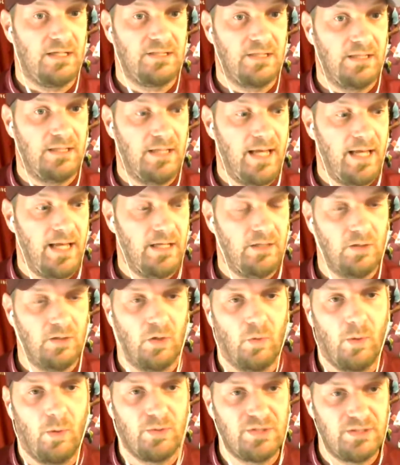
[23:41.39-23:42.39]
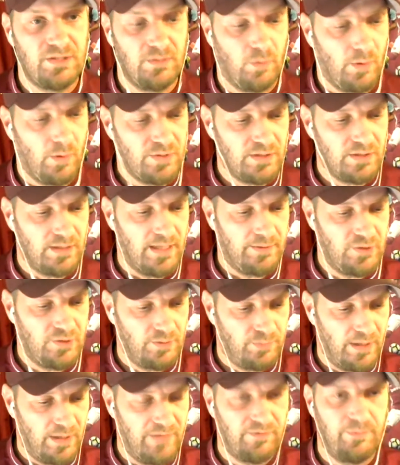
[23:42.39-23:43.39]
I said, hey, you know, what was it like
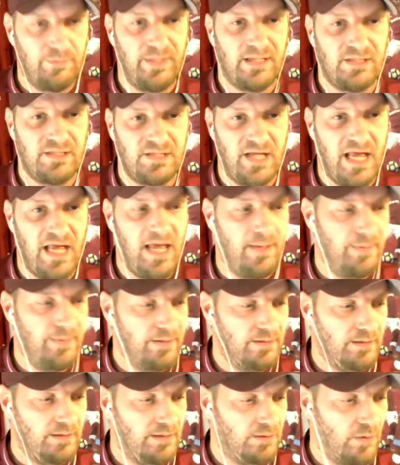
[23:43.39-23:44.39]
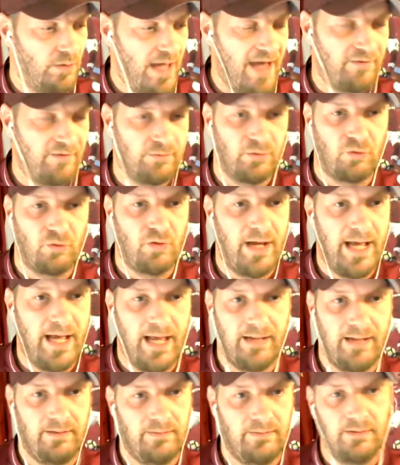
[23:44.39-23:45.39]
to play for Big Sam and, you know, Avram
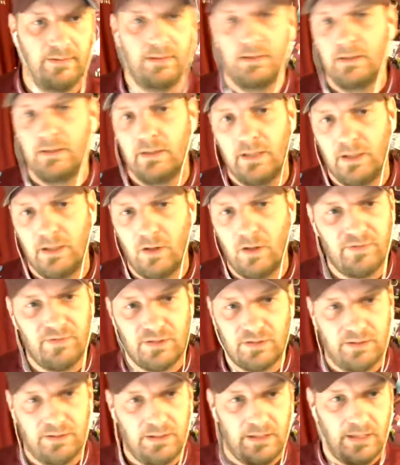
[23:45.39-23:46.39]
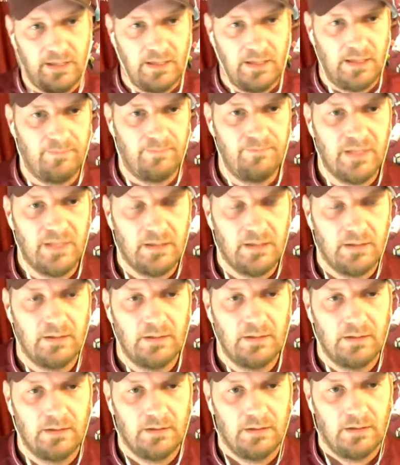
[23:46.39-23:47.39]
Grant and obviously, you
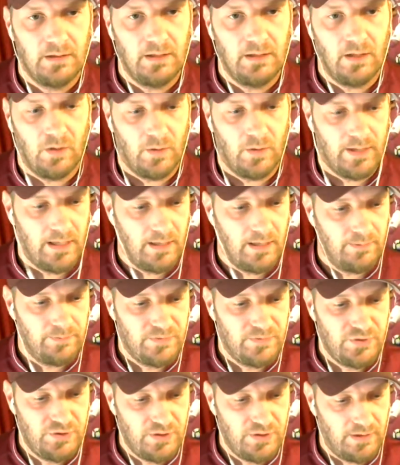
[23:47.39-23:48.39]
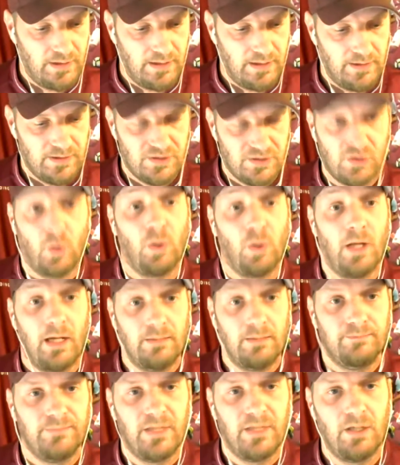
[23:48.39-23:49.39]
know,
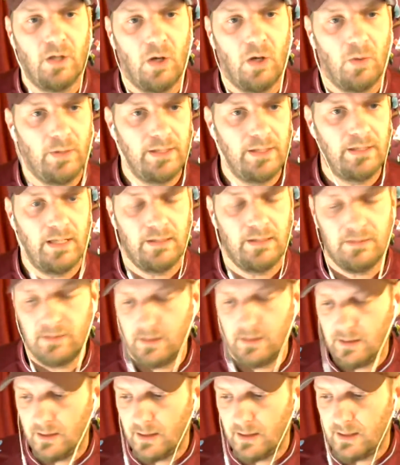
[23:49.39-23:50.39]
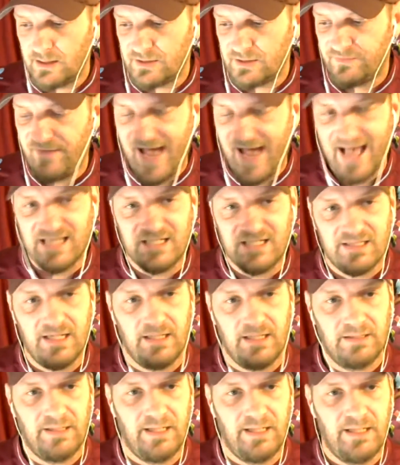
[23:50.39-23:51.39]
Zola, you know, and it's
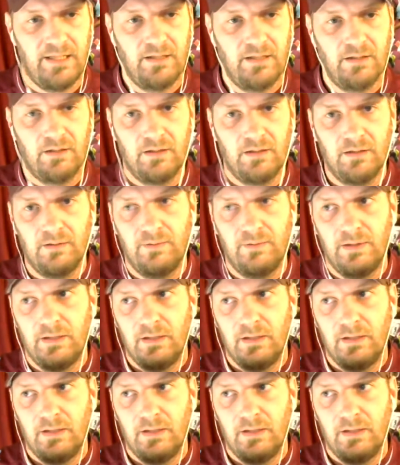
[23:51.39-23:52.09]
fascinating to hear,